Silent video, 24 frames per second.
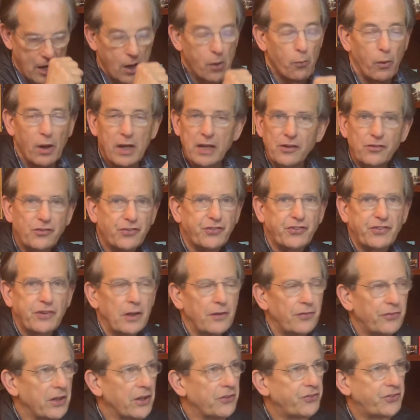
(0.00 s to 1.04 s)
Well, it's
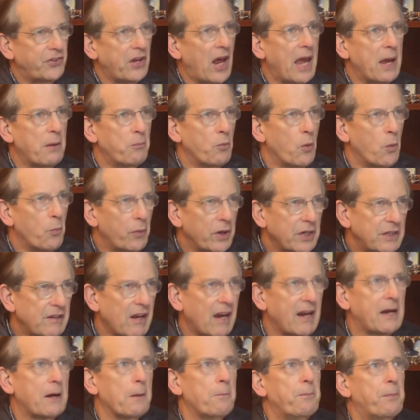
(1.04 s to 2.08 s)
the same when we
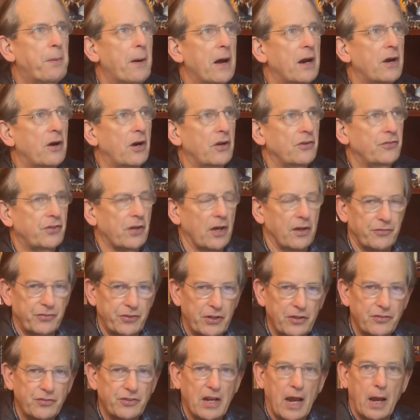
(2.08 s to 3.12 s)
take upon ourselves
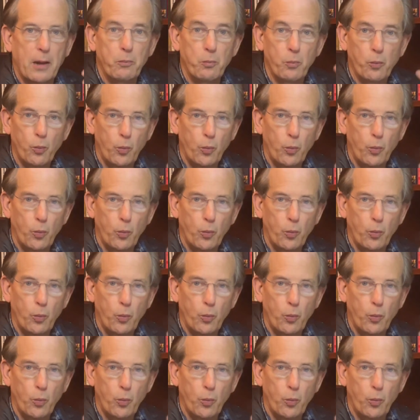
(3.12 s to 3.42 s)
his name.